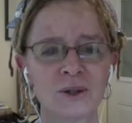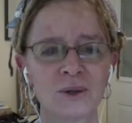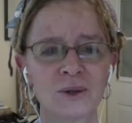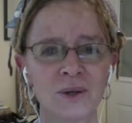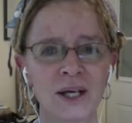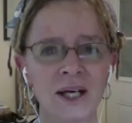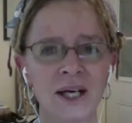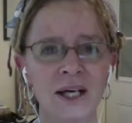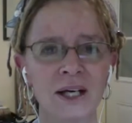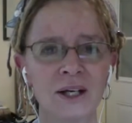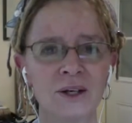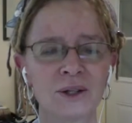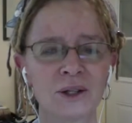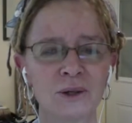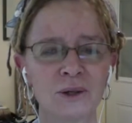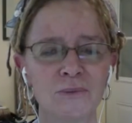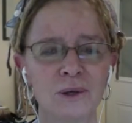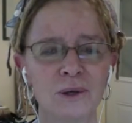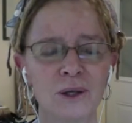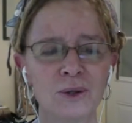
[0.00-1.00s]
create or
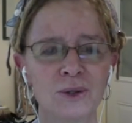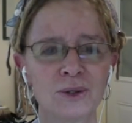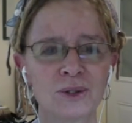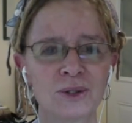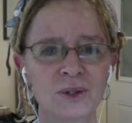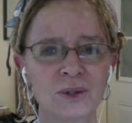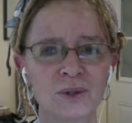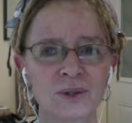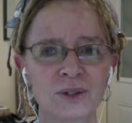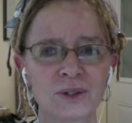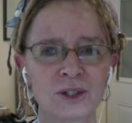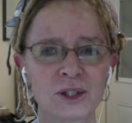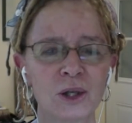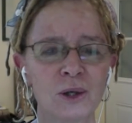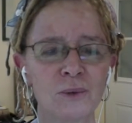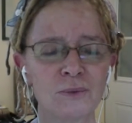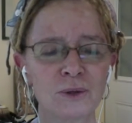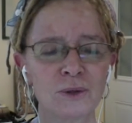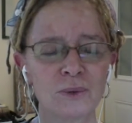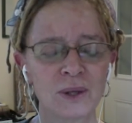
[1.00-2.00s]
compose or
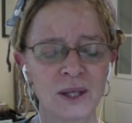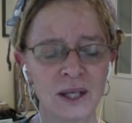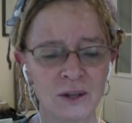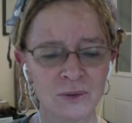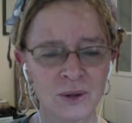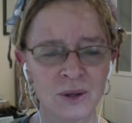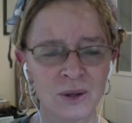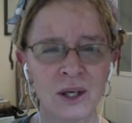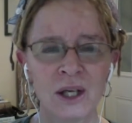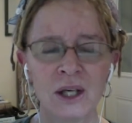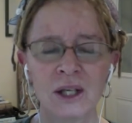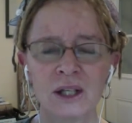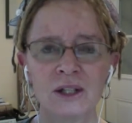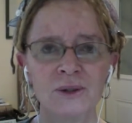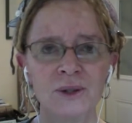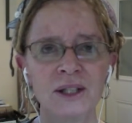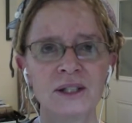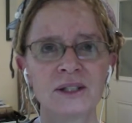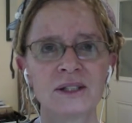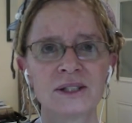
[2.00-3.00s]
sculpt or whatever
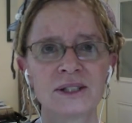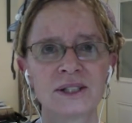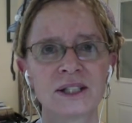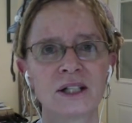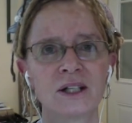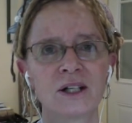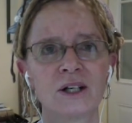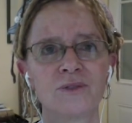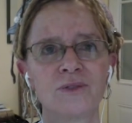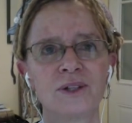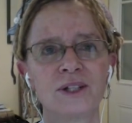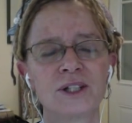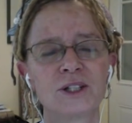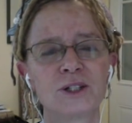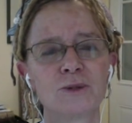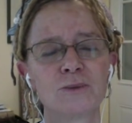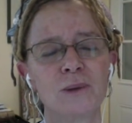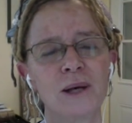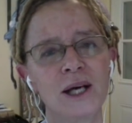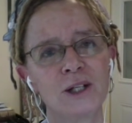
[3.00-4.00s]
you need to stare off into
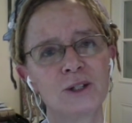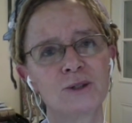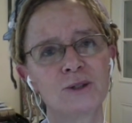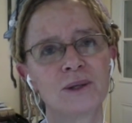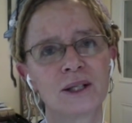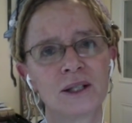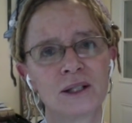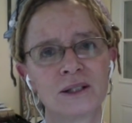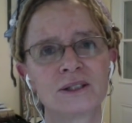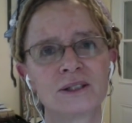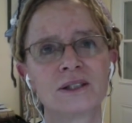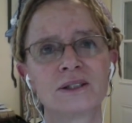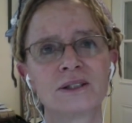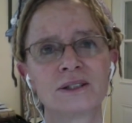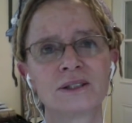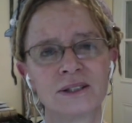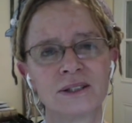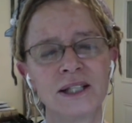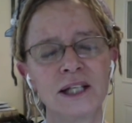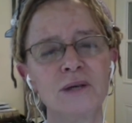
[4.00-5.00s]
space because
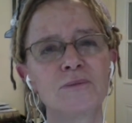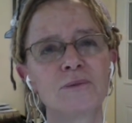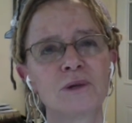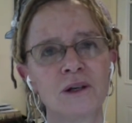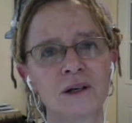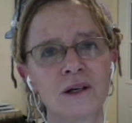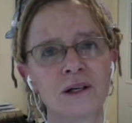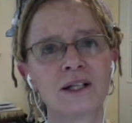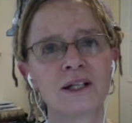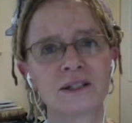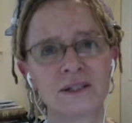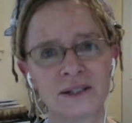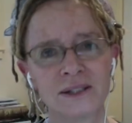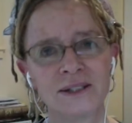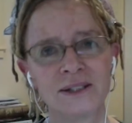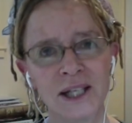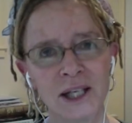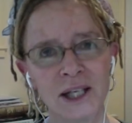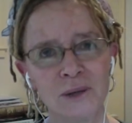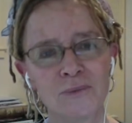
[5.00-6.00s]
it's deep calling
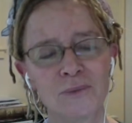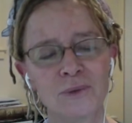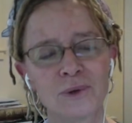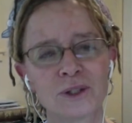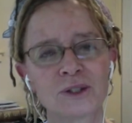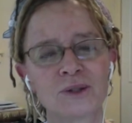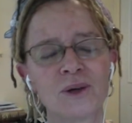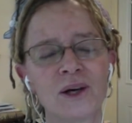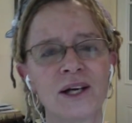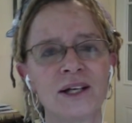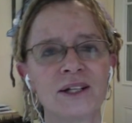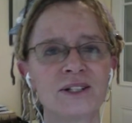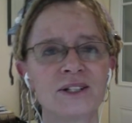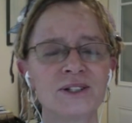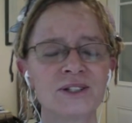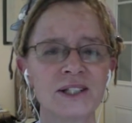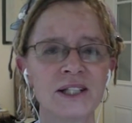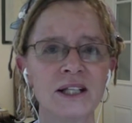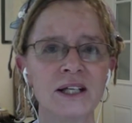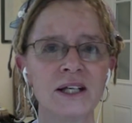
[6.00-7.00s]
to deep we're trying
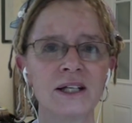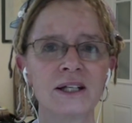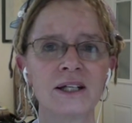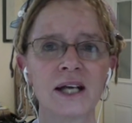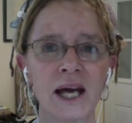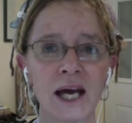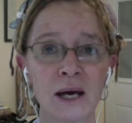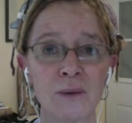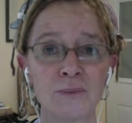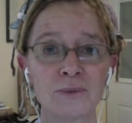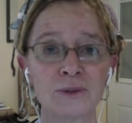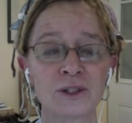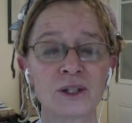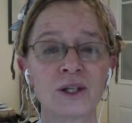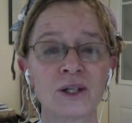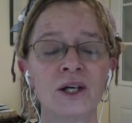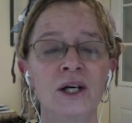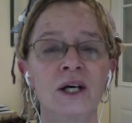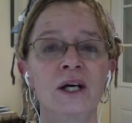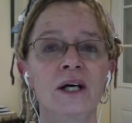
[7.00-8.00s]
to see and
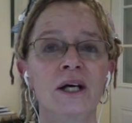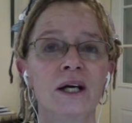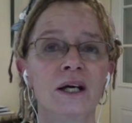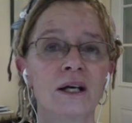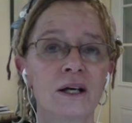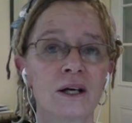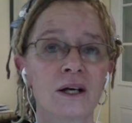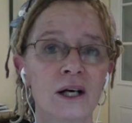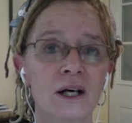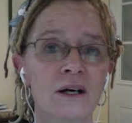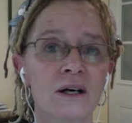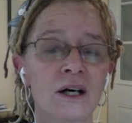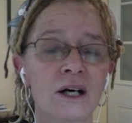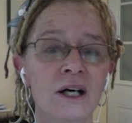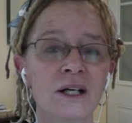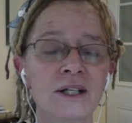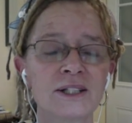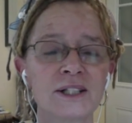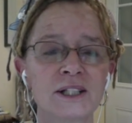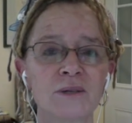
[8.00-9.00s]
capture in our
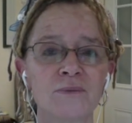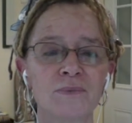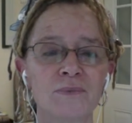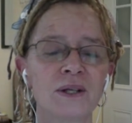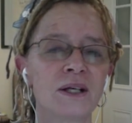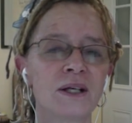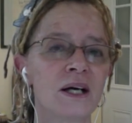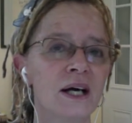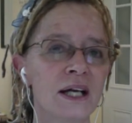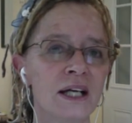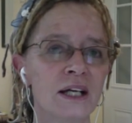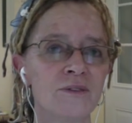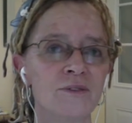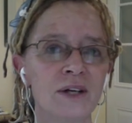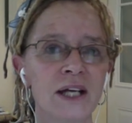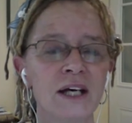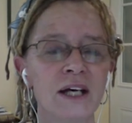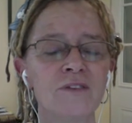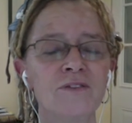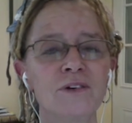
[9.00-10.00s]
art something kind of
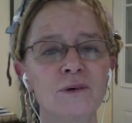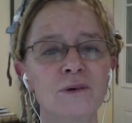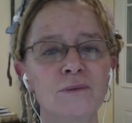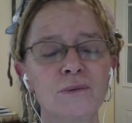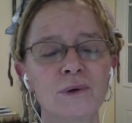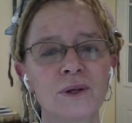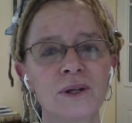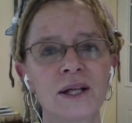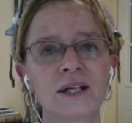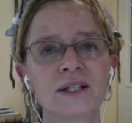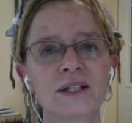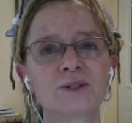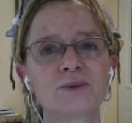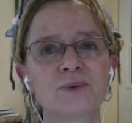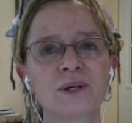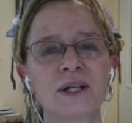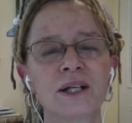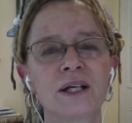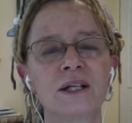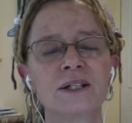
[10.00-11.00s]
ineffable that's
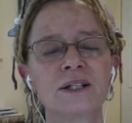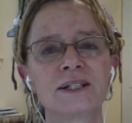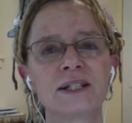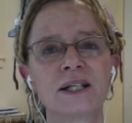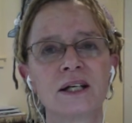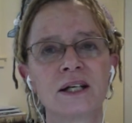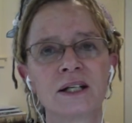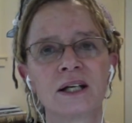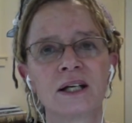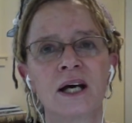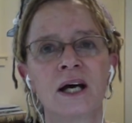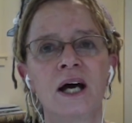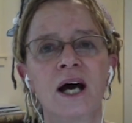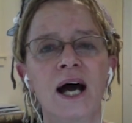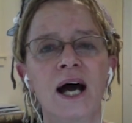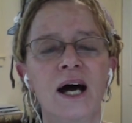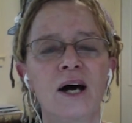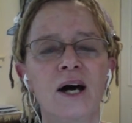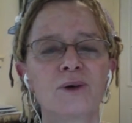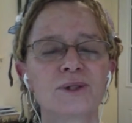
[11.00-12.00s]
within us and
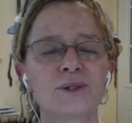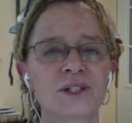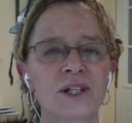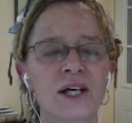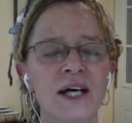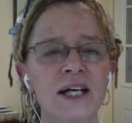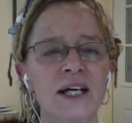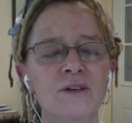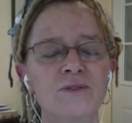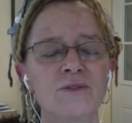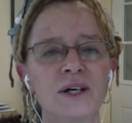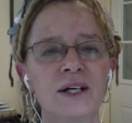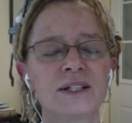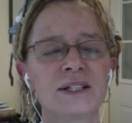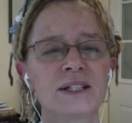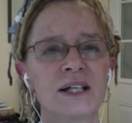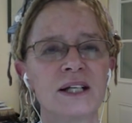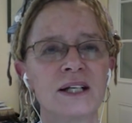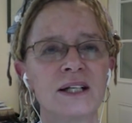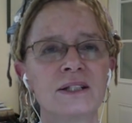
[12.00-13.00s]
outside of
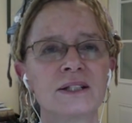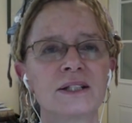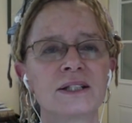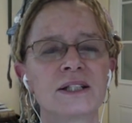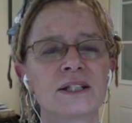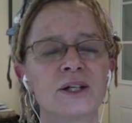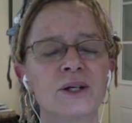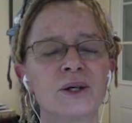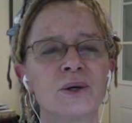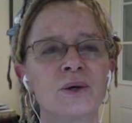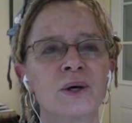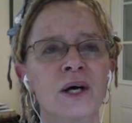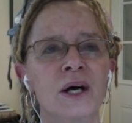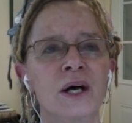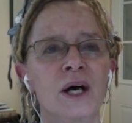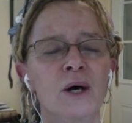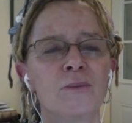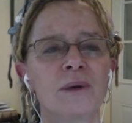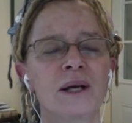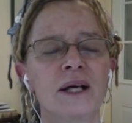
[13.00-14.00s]
us and so
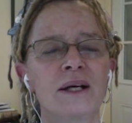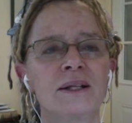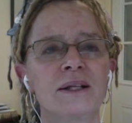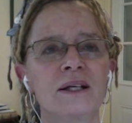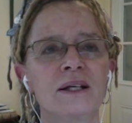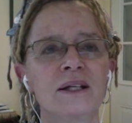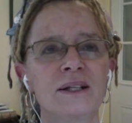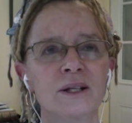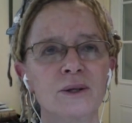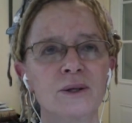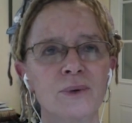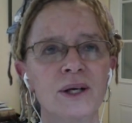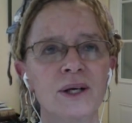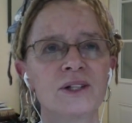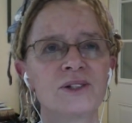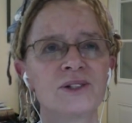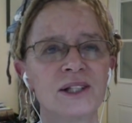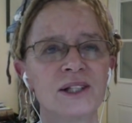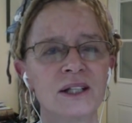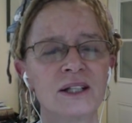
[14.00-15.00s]
but i think that what
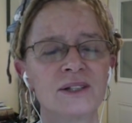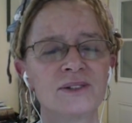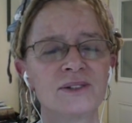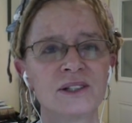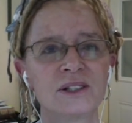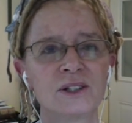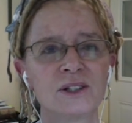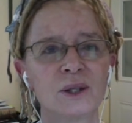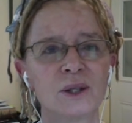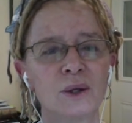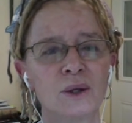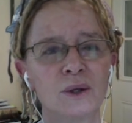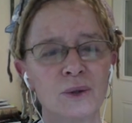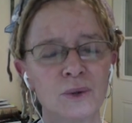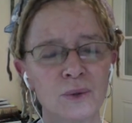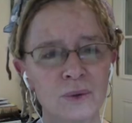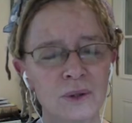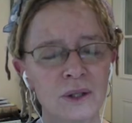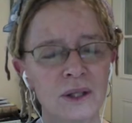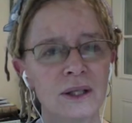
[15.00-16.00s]
is in us is
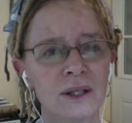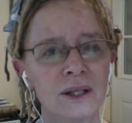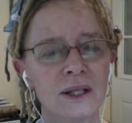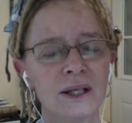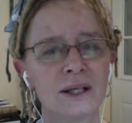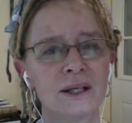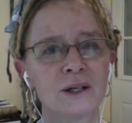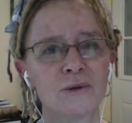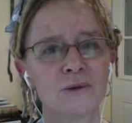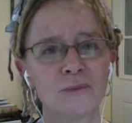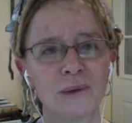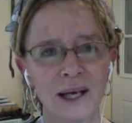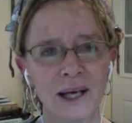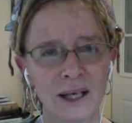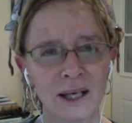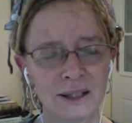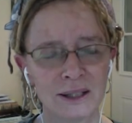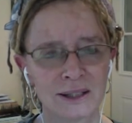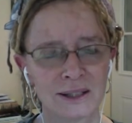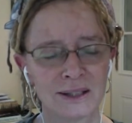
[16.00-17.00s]
only
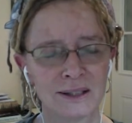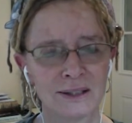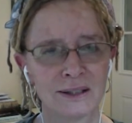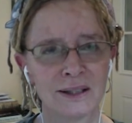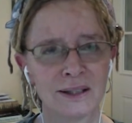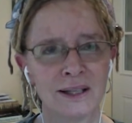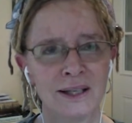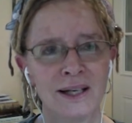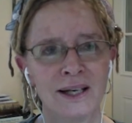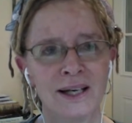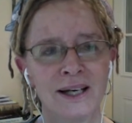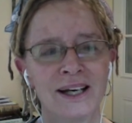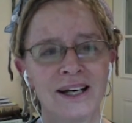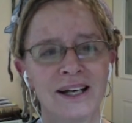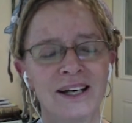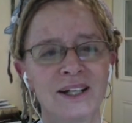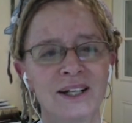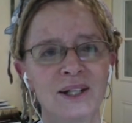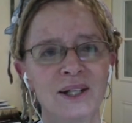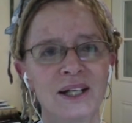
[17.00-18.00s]
compassion
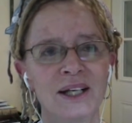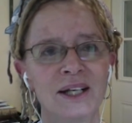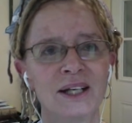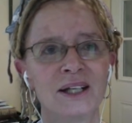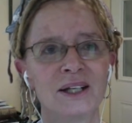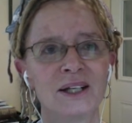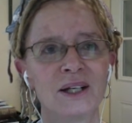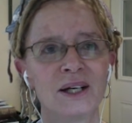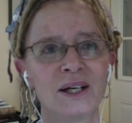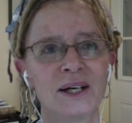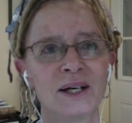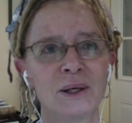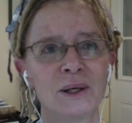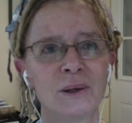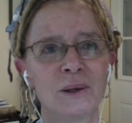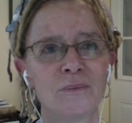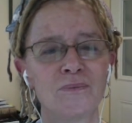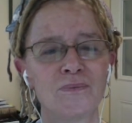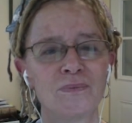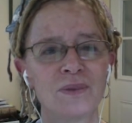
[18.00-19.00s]
and then
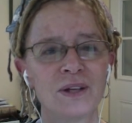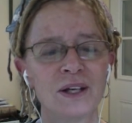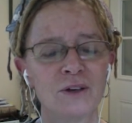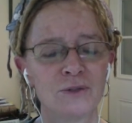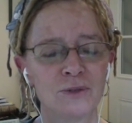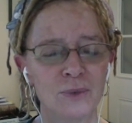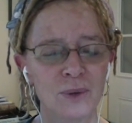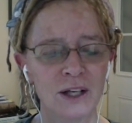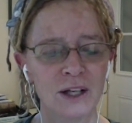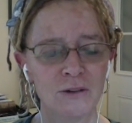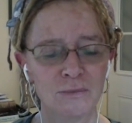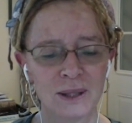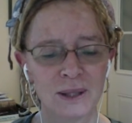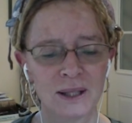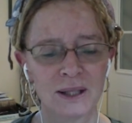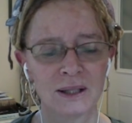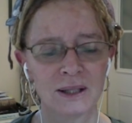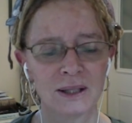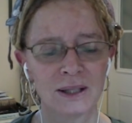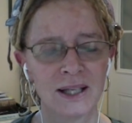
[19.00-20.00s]
um, if we have
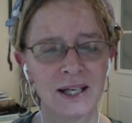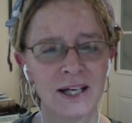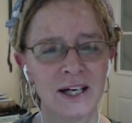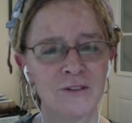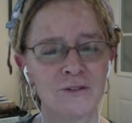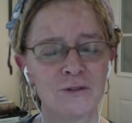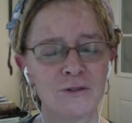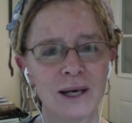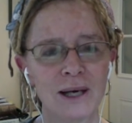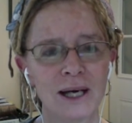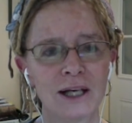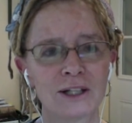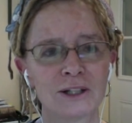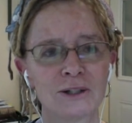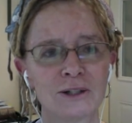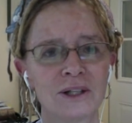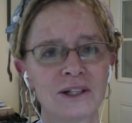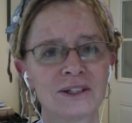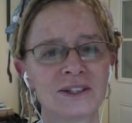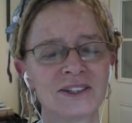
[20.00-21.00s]
been loved back
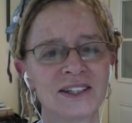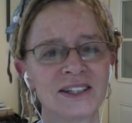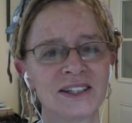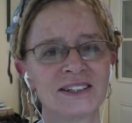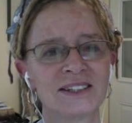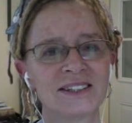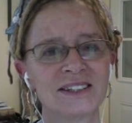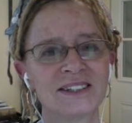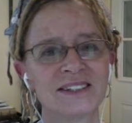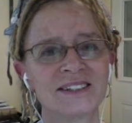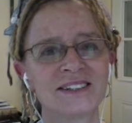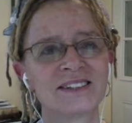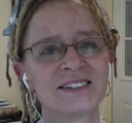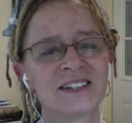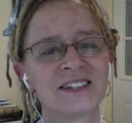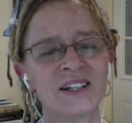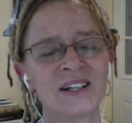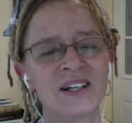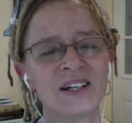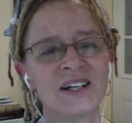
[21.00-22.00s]
to our senses